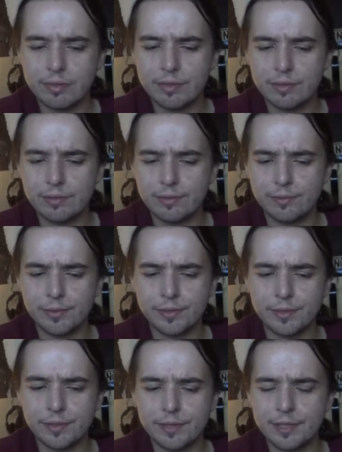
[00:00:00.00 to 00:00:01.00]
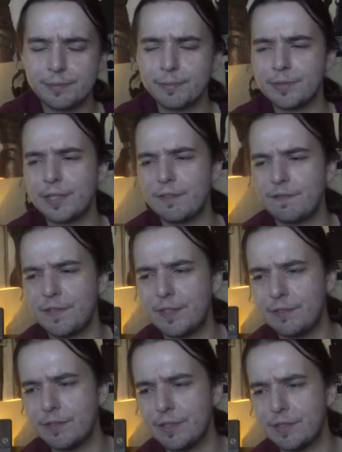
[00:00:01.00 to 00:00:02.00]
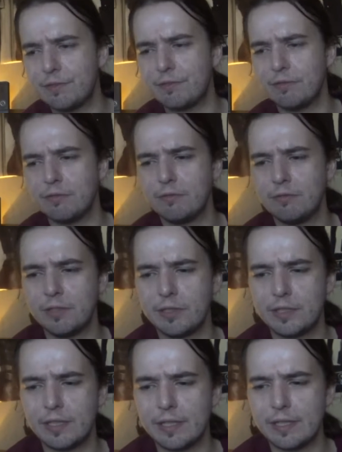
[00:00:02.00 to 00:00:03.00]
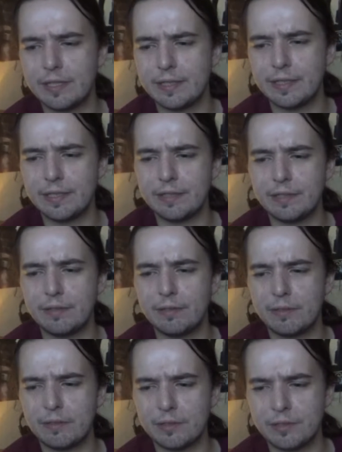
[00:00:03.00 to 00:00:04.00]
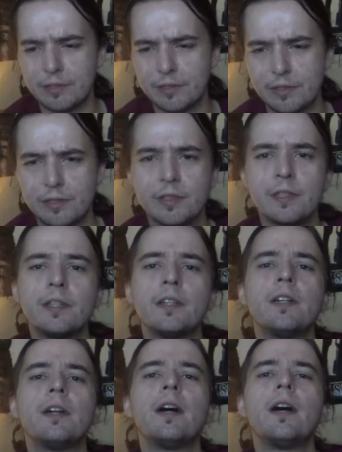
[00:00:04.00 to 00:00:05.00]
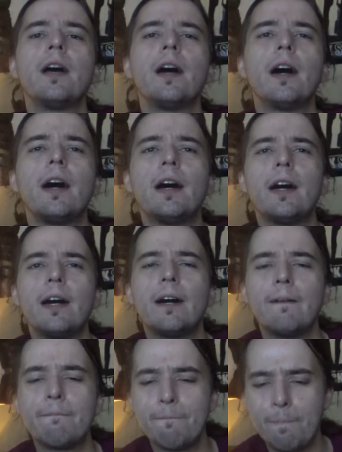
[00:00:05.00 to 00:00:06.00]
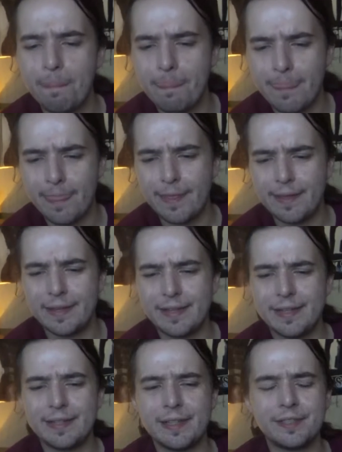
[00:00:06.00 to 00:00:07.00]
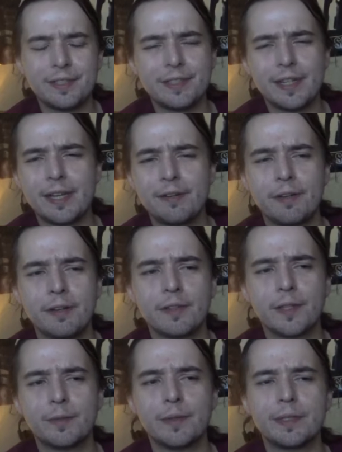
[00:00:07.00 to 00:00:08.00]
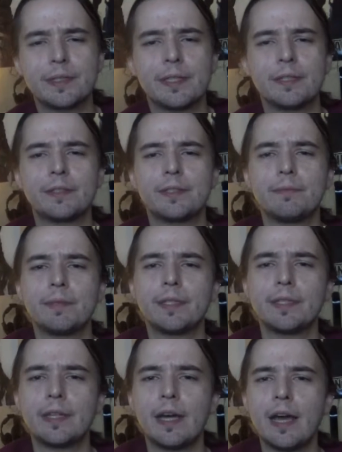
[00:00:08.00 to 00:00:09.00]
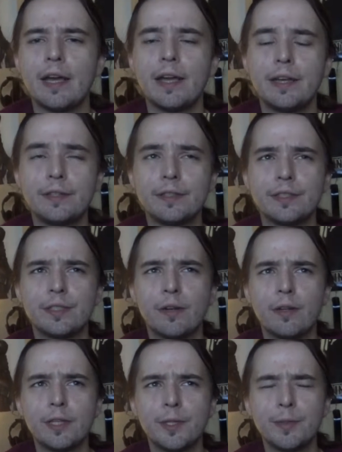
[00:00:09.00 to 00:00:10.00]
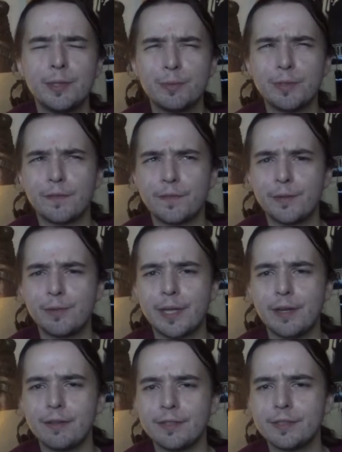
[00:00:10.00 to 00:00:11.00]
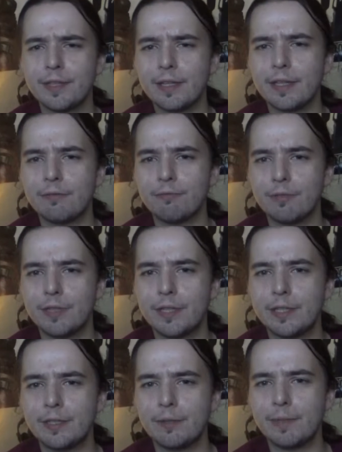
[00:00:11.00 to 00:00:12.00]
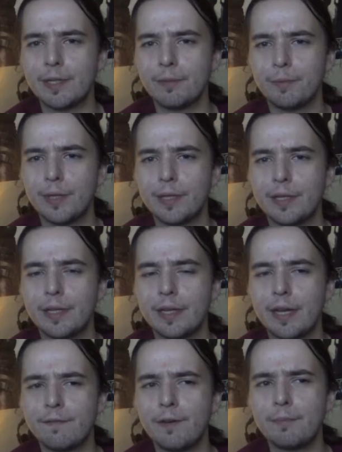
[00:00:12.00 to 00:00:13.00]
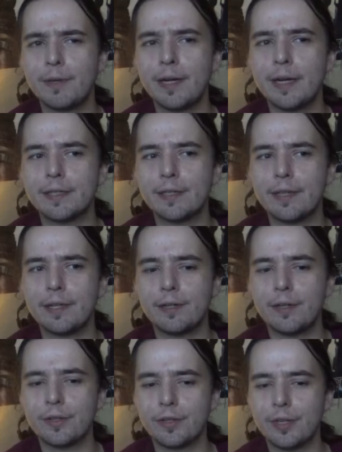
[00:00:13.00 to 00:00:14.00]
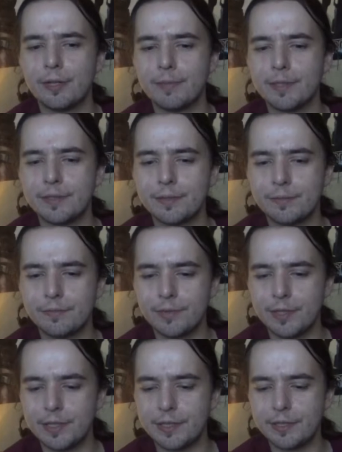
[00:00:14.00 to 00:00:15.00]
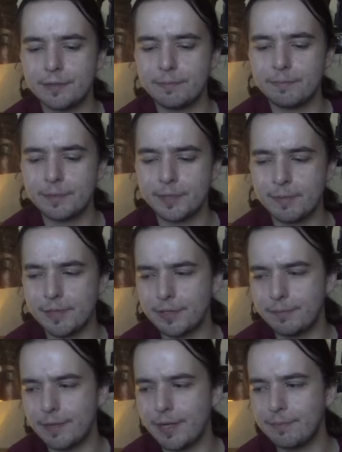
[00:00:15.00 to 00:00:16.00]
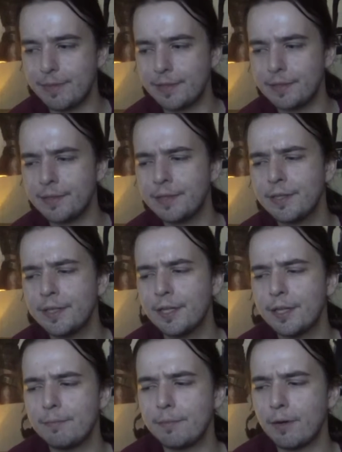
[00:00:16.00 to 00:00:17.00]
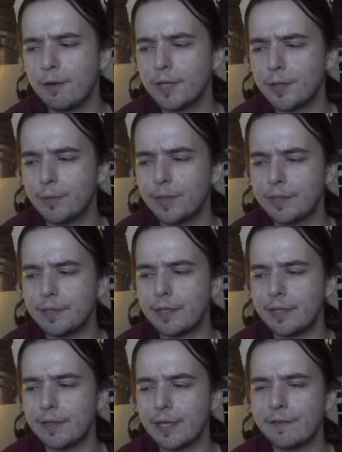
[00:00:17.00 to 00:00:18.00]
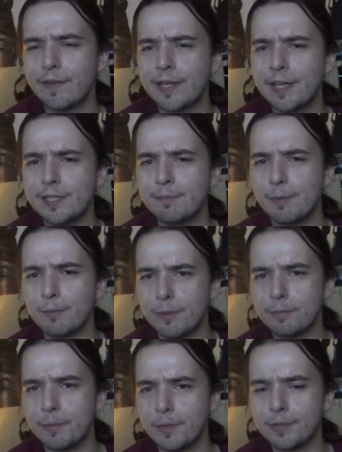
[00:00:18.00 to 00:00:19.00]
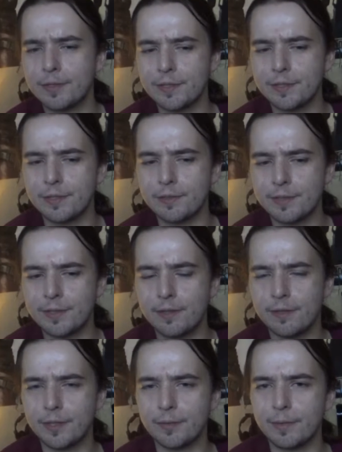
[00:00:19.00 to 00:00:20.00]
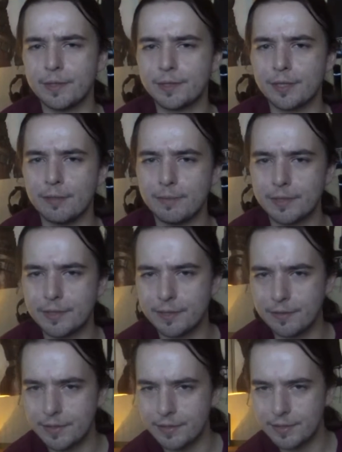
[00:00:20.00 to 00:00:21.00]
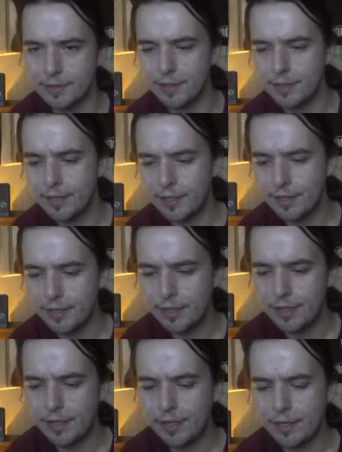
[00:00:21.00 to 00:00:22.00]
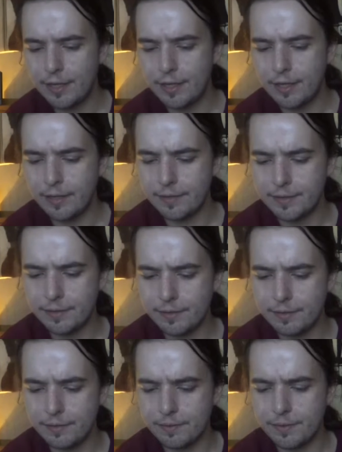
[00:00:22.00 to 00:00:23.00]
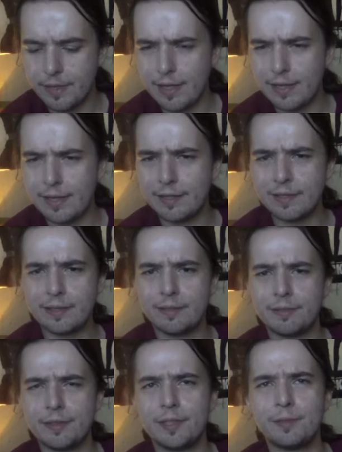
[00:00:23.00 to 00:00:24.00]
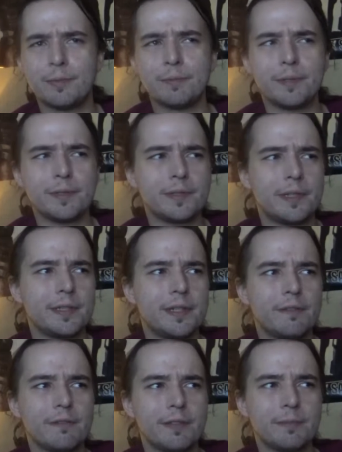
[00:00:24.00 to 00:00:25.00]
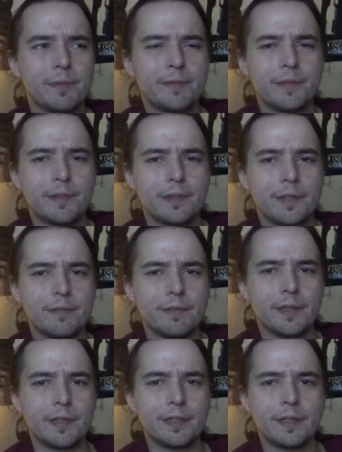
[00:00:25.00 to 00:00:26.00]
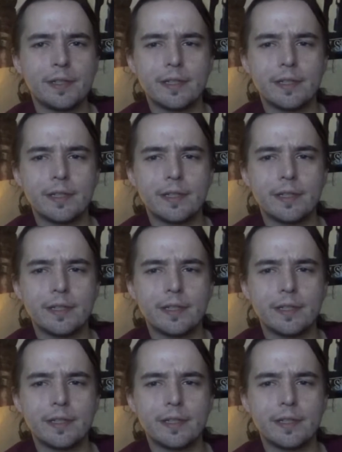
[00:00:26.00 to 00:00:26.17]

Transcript: looser, and this one's like very crude and tight and harsh. Uh, and that's just not how Harley Quinn sounds to me. Harley Quinn's one of the few characters I like read no matter what. Like, I fall behind a lot on comics reading them, especially Batman. But Harley Quinn, like, if I catch up on one person, it's usually Harley Quinn's comic series. So I like it. She's one person I generally prefer done right.